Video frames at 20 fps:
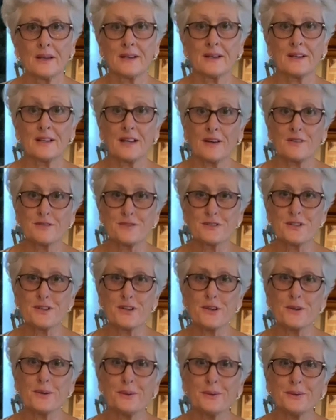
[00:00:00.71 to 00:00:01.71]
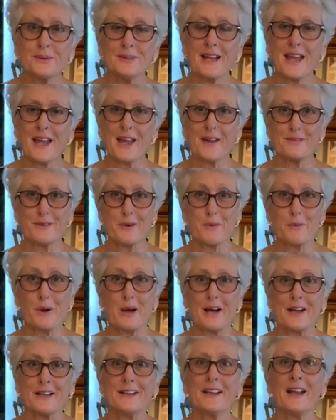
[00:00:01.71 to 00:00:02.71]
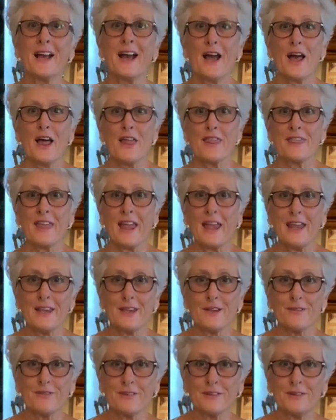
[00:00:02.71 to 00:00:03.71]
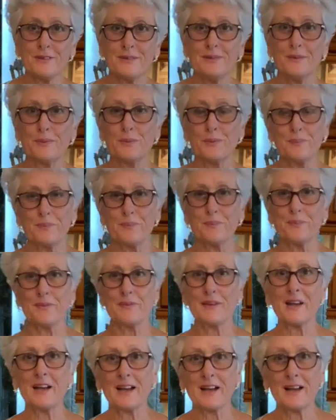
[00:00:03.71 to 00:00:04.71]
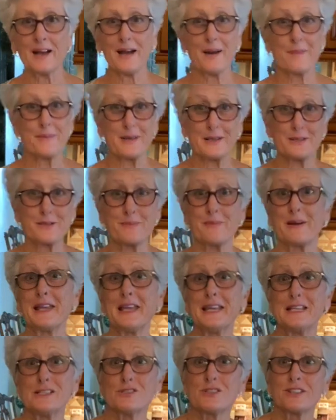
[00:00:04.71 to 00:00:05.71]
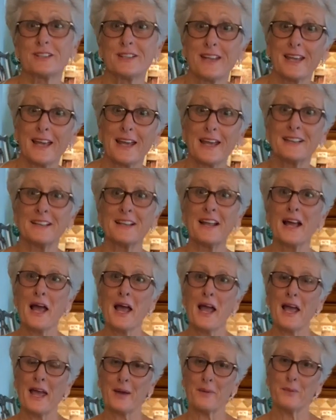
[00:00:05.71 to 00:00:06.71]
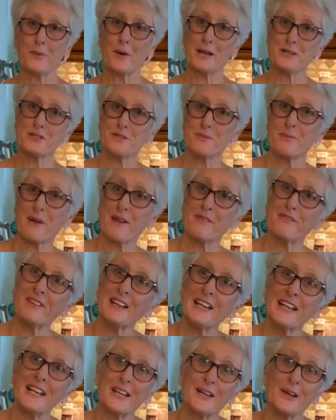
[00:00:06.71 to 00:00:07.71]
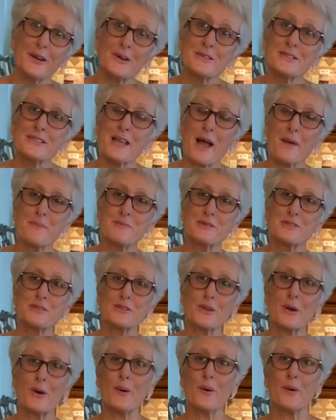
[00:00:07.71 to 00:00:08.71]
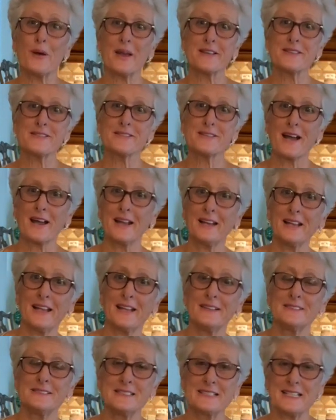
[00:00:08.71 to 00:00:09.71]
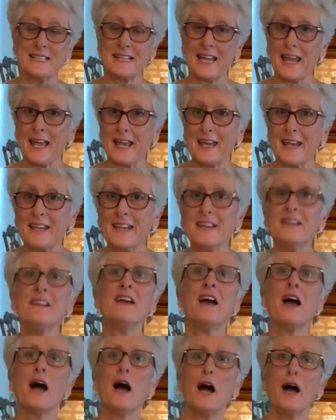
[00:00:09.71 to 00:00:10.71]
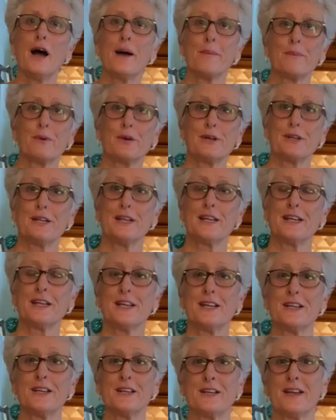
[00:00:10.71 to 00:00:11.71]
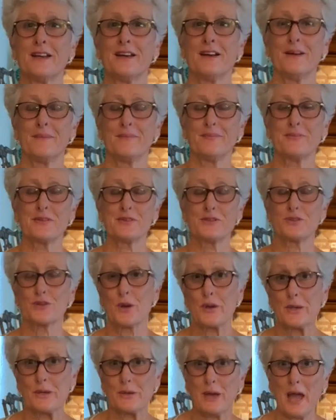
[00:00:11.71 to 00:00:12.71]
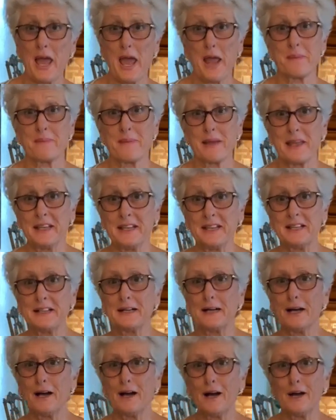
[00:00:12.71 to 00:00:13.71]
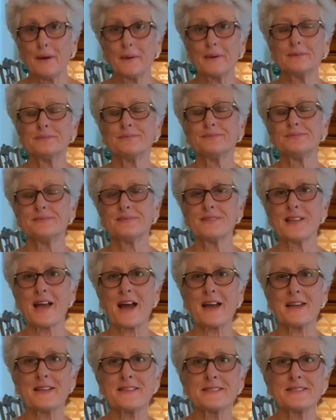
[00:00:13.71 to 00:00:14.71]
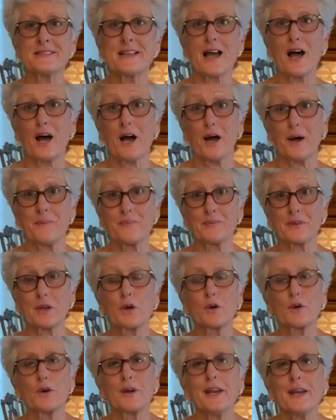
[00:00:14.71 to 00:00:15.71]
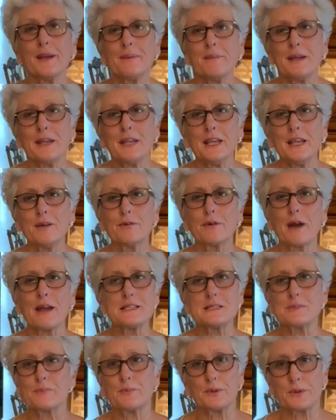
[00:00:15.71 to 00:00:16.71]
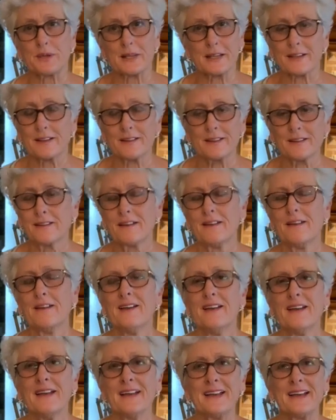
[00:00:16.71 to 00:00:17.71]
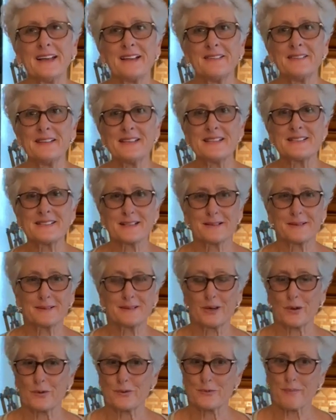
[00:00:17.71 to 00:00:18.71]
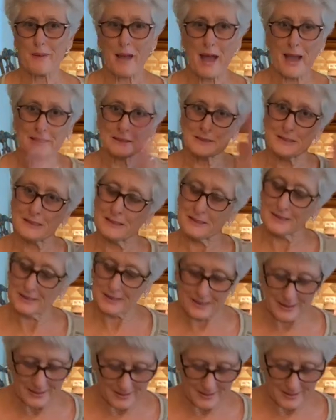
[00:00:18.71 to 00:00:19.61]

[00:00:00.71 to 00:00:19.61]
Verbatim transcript: Good afternoon, everyone. Thank you for coming to my kitchen again and watching my videos. I'm so excited. Today, I'm gonna um, show you how to make a uh, nice um, creamy rice pudding. And this goes back to